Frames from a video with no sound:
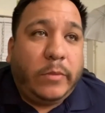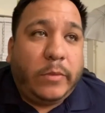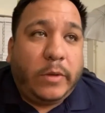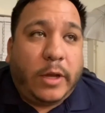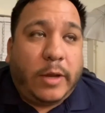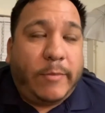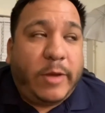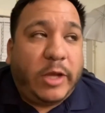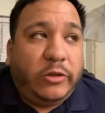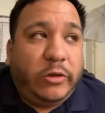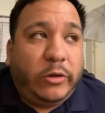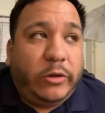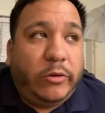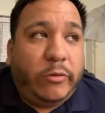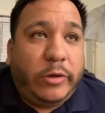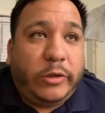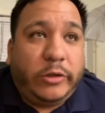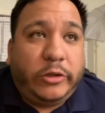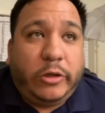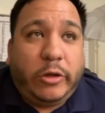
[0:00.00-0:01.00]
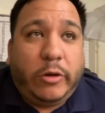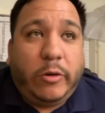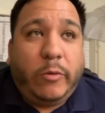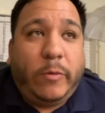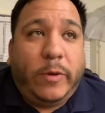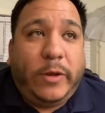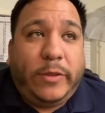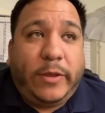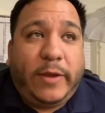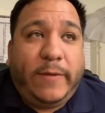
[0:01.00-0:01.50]
actually doing a show
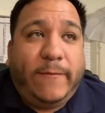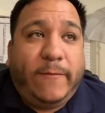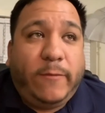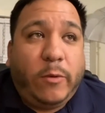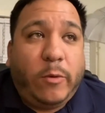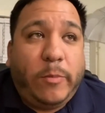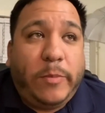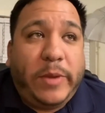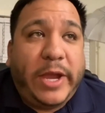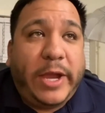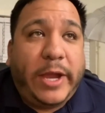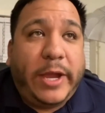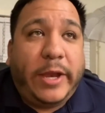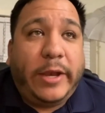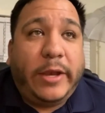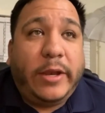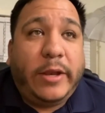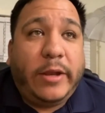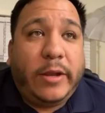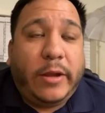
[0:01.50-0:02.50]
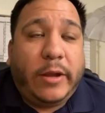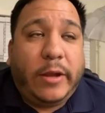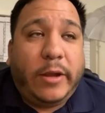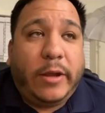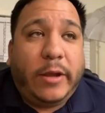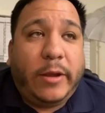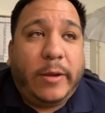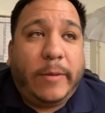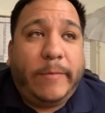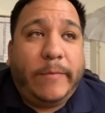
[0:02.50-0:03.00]
with a full band.
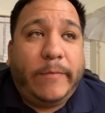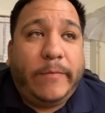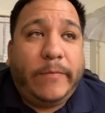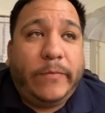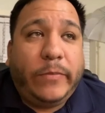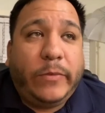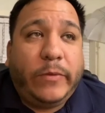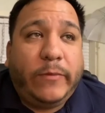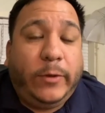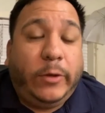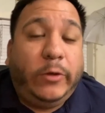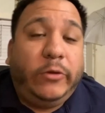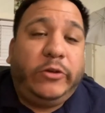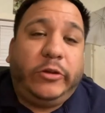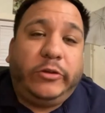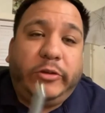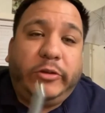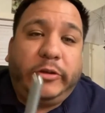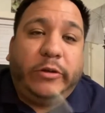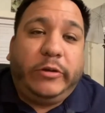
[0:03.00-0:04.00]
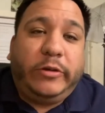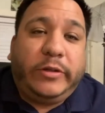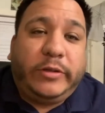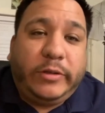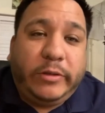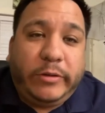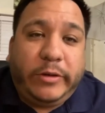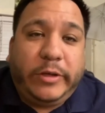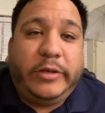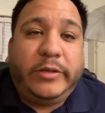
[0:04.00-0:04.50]
Fuse used to do this
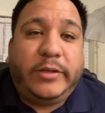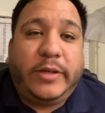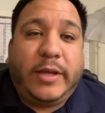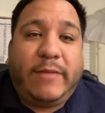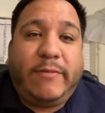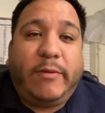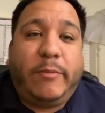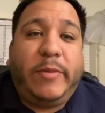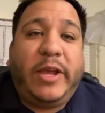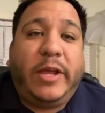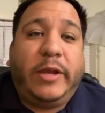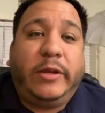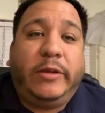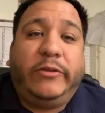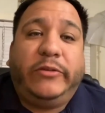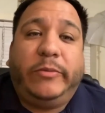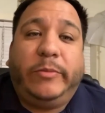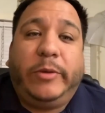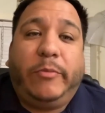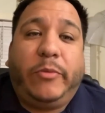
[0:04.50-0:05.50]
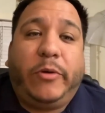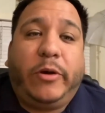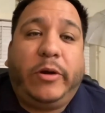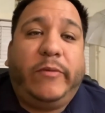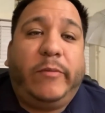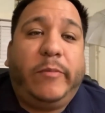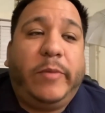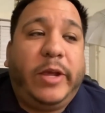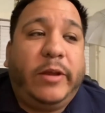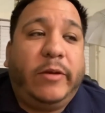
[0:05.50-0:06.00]
too. He used to have a band. He used to be a part
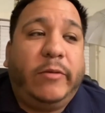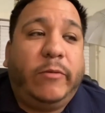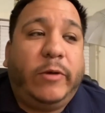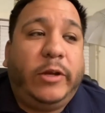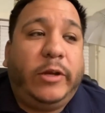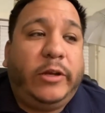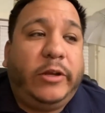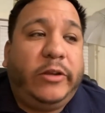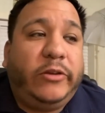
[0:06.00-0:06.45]
of a band when he DJed.